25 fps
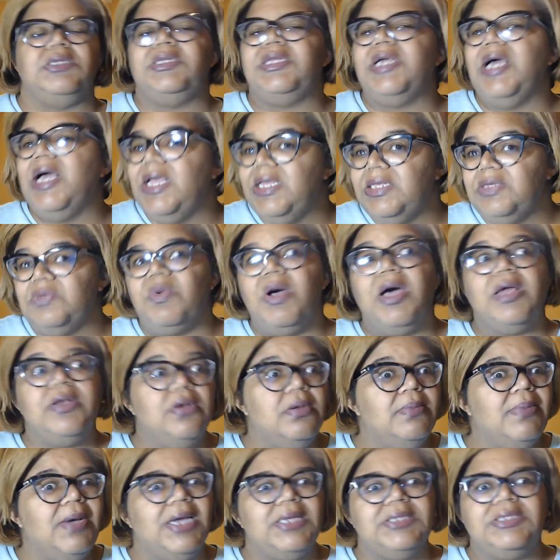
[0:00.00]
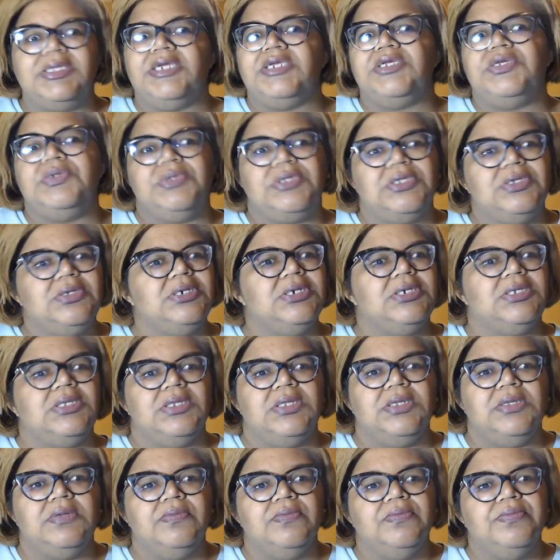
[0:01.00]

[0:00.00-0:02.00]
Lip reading: That is why nobody takes you seriously.